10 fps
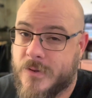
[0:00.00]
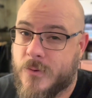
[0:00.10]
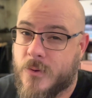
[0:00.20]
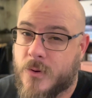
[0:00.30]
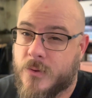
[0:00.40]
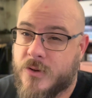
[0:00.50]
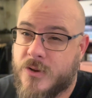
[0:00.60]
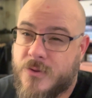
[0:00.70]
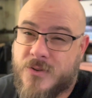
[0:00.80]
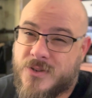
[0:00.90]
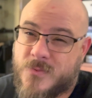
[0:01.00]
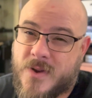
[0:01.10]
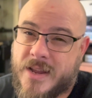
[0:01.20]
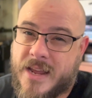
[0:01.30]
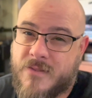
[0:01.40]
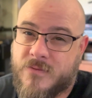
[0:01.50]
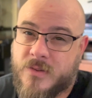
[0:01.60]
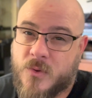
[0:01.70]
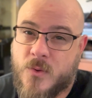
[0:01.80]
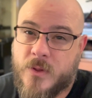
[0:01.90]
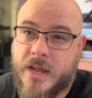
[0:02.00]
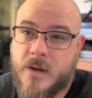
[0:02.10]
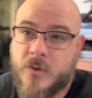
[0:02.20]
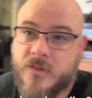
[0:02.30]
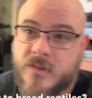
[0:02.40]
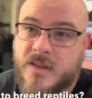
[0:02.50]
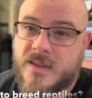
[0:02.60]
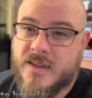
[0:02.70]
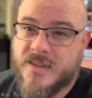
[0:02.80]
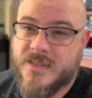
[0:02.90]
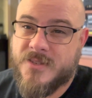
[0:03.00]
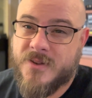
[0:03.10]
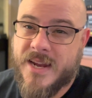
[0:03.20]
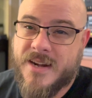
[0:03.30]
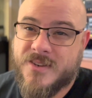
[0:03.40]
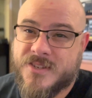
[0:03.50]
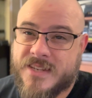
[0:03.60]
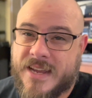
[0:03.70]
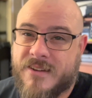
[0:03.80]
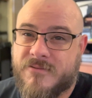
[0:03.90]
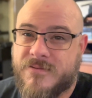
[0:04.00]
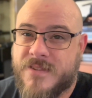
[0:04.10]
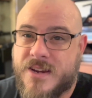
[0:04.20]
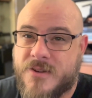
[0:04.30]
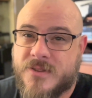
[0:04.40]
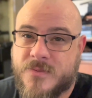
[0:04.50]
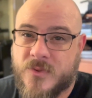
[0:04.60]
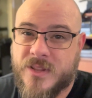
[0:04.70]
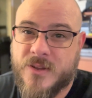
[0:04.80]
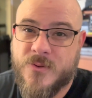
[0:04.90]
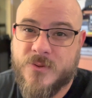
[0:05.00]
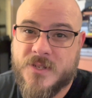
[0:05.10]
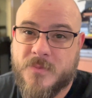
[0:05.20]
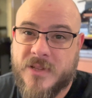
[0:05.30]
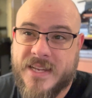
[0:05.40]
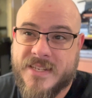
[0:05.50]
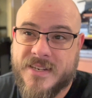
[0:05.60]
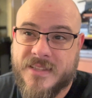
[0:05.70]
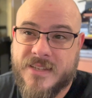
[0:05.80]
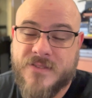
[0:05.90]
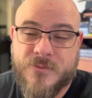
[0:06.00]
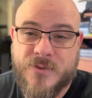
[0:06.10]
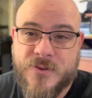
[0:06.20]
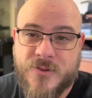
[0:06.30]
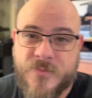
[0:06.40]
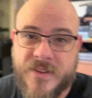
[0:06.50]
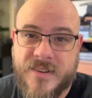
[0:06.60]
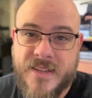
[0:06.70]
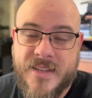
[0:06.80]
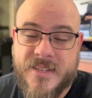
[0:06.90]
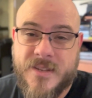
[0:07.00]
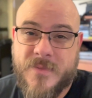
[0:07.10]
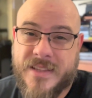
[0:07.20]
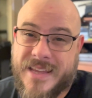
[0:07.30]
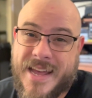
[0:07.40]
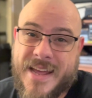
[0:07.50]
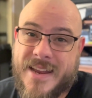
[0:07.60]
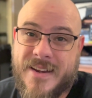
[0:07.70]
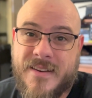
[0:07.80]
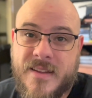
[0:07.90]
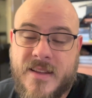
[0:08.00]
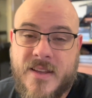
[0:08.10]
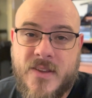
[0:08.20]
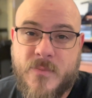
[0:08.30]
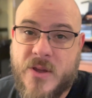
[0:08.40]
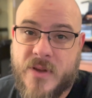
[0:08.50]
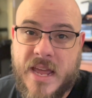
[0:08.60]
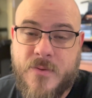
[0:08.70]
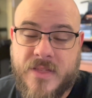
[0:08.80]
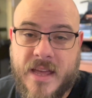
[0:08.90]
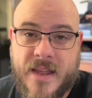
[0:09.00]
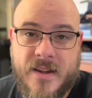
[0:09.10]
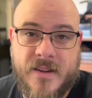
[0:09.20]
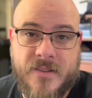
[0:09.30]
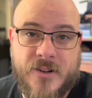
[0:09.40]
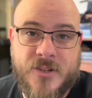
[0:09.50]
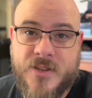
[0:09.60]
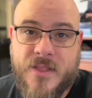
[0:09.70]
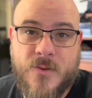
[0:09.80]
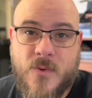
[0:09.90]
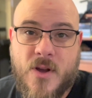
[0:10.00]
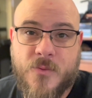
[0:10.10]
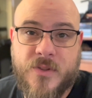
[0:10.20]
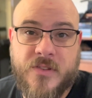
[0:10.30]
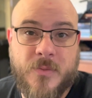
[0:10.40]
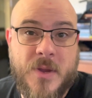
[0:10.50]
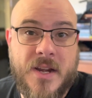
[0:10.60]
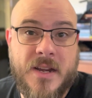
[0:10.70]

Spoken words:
Or do you just want to have some cool animals? So it's okay to just have, some really cool displays in a living room and something like that, and be okay with that. There's nothing wrong with just being